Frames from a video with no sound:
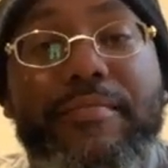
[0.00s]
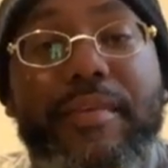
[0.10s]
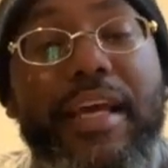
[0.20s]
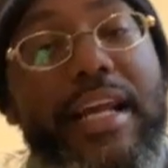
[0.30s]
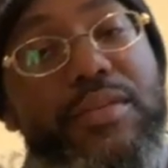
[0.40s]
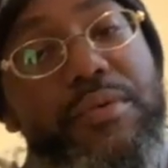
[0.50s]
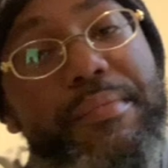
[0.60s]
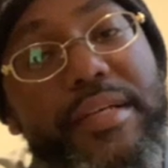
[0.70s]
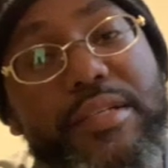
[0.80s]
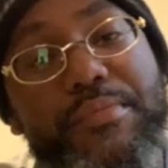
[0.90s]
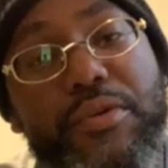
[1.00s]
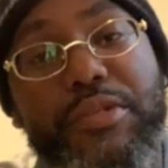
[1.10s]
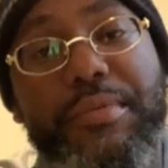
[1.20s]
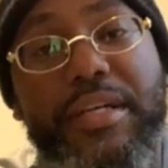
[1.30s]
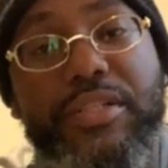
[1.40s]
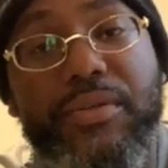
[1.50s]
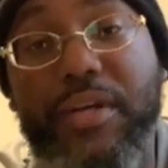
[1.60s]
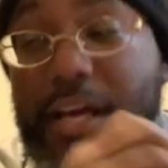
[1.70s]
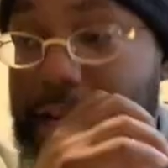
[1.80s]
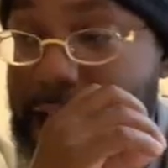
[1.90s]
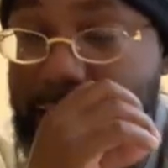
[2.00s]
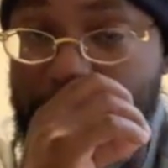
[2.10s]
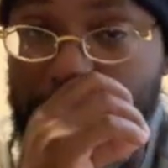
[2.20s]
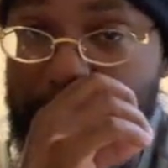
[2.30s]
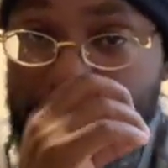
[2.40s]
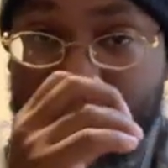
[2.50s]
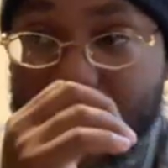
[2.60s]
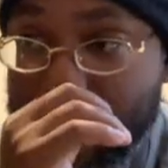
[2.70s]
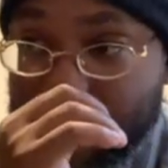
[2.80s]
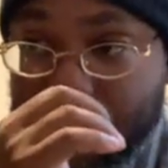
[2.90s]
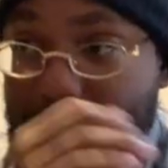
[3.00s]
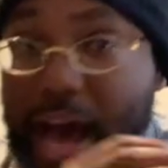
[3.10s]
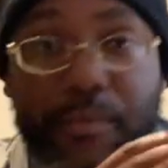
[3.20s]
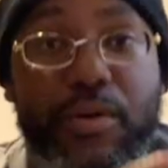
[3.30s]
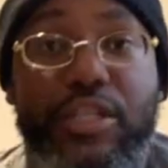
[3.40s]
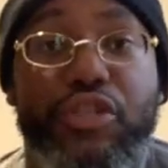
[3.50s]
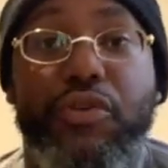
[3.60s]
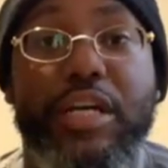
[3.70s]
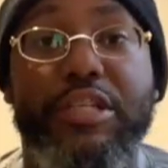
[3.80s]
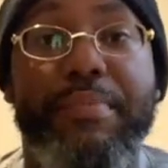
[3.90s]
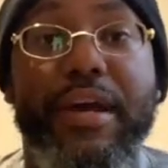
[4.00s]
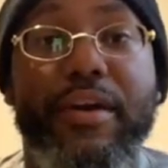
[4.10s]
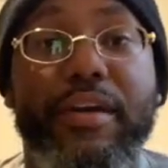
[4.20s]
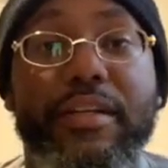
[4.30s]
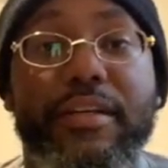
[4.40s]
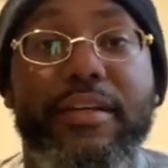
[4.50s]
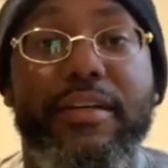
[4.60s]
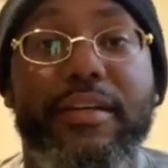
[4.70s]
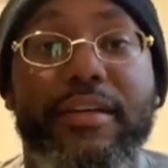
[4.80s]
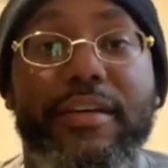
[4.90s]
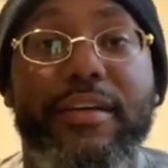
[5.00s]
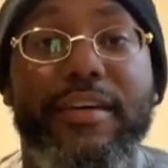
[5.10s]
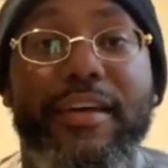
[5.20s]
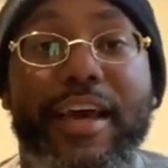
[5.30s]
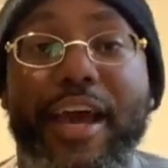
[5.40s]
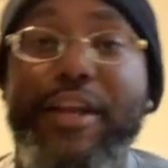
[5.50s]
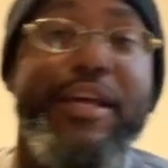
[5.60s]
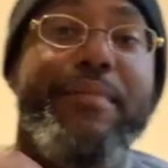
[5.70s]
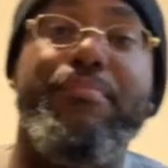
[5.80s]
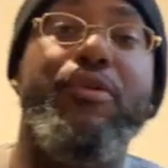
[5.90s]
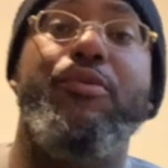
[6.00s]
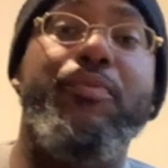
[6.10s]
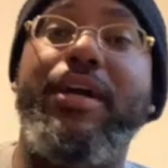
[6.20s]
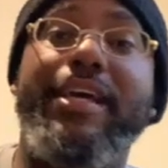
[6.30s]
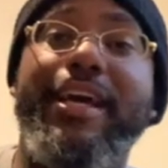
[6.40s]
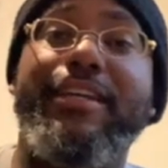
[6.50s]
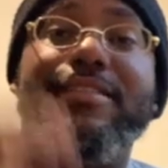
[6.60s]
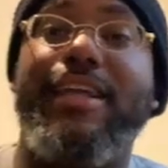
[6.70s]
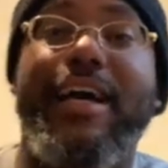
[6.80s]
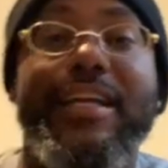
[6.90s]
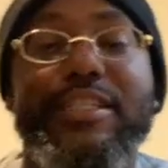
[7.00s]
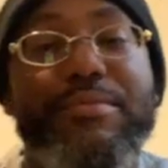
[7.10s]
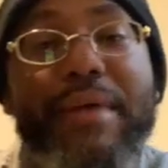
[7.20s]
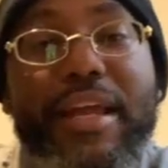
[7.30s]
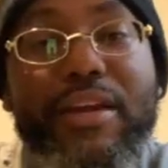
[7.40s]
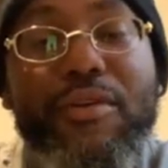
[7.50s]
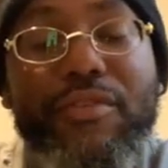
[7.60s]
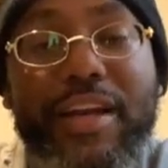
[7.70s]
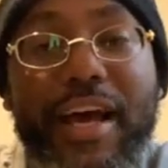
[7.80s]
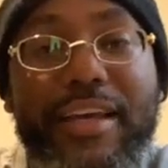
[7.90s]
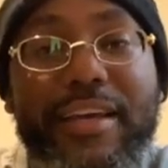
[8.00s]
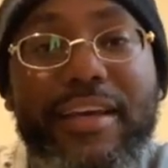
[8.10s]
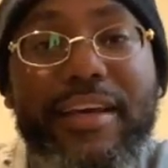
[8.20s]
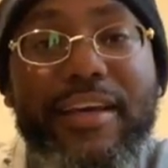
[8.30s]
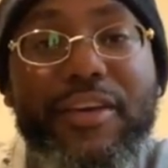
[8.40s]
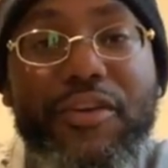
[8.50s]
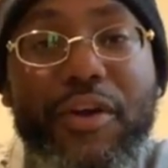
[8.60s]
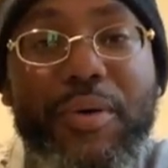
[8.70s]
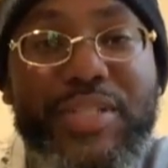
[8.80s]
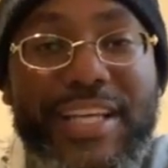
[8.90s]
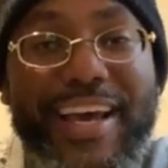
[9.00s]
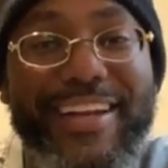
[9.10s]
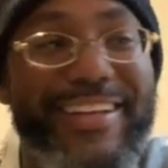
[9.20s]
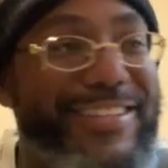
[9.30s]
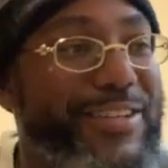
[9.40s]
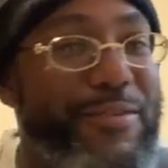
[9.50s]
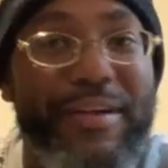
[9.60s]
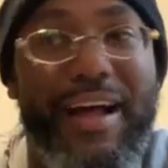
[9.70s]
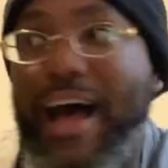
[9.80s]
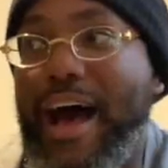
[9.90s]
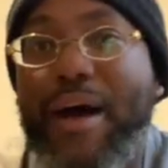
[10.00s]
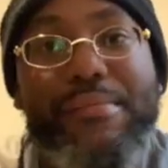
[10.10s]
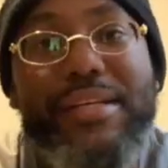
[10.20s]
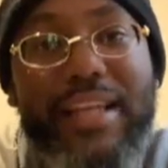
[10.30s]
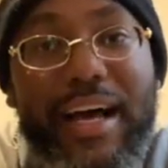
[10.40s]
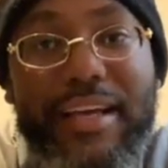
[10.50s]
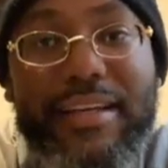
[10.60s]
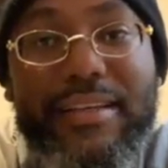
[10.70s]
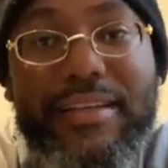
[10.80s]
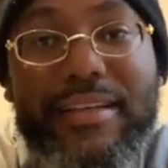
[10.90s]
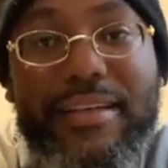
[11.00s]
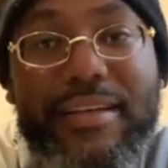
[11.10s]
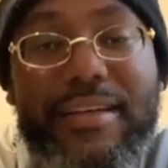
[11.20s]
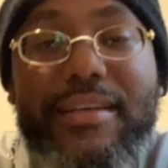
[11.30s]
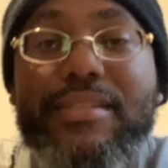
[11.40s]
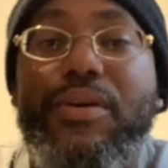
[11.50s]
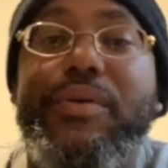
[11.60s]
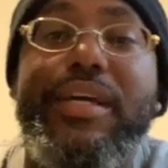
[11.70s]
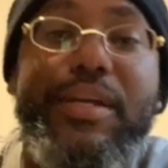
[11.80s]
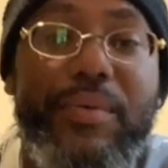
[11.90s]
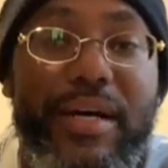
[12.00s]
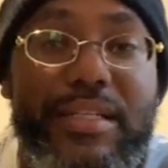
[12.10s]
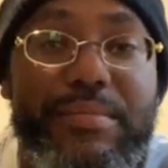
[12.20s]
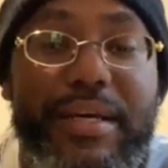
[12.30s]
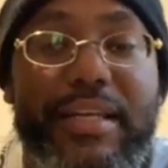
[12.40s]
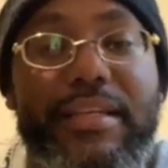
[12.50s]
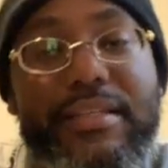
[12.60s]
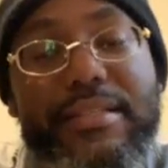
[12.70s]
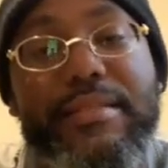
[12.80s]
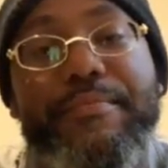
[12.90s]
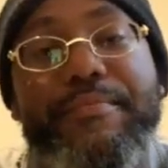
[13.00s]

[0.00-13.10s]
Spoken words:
And that's what makes it more special. Now, if I wasn't transparent, and then boom, one day it looks like I just made it overnight, you know what I'm saying? Then it's going to be, I'll be lying. So anyways, man, listen.